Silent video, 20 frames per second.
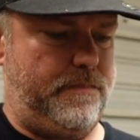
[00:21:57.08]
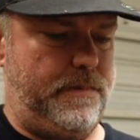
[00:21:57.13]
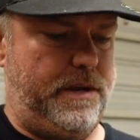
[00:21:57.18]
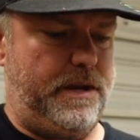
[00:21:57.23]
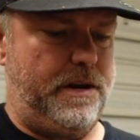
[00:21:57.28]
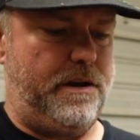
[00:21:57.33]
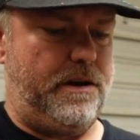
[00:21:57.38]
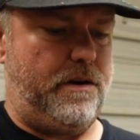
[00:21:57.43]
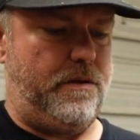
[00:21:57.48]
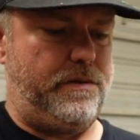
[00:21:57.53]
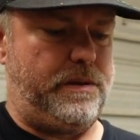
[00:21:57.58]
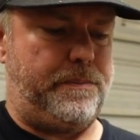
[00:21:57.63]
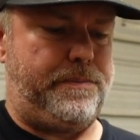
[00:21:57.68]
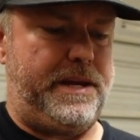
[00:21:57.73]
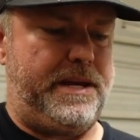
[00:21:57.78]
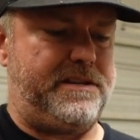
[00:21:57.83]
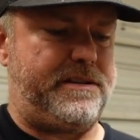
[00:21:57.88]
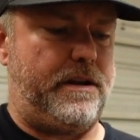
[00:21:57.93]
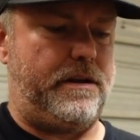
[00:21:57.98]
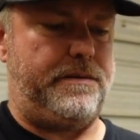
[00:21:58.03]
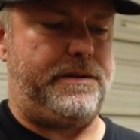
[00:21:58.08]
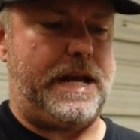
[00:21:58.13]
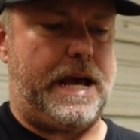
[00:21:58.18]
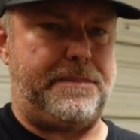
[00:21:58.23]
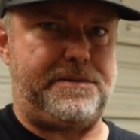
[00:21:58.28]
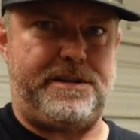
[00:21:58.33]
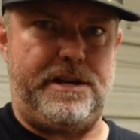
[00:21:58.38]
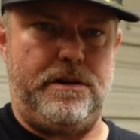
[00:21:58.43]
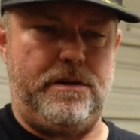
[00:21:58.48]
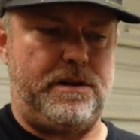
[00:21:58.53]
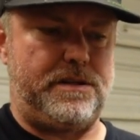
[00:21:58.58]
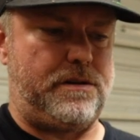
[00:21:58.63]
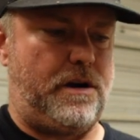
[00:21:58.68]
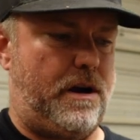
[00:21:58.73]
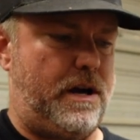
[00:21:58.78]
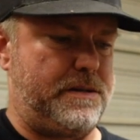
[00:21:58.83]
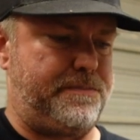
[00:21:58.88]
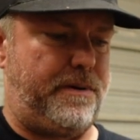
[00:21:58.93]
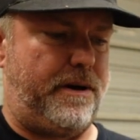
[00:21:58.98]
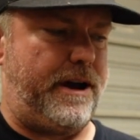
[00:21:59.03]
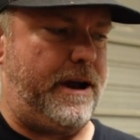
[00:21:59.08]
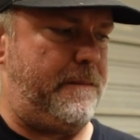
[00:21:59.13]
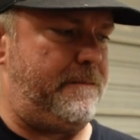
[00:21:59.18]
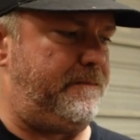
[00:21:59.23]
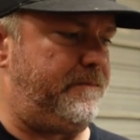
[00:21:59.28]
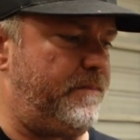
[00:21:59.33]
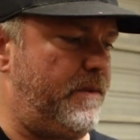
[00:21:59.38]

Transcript: you know, the piece that adapts to your exhaust pipe.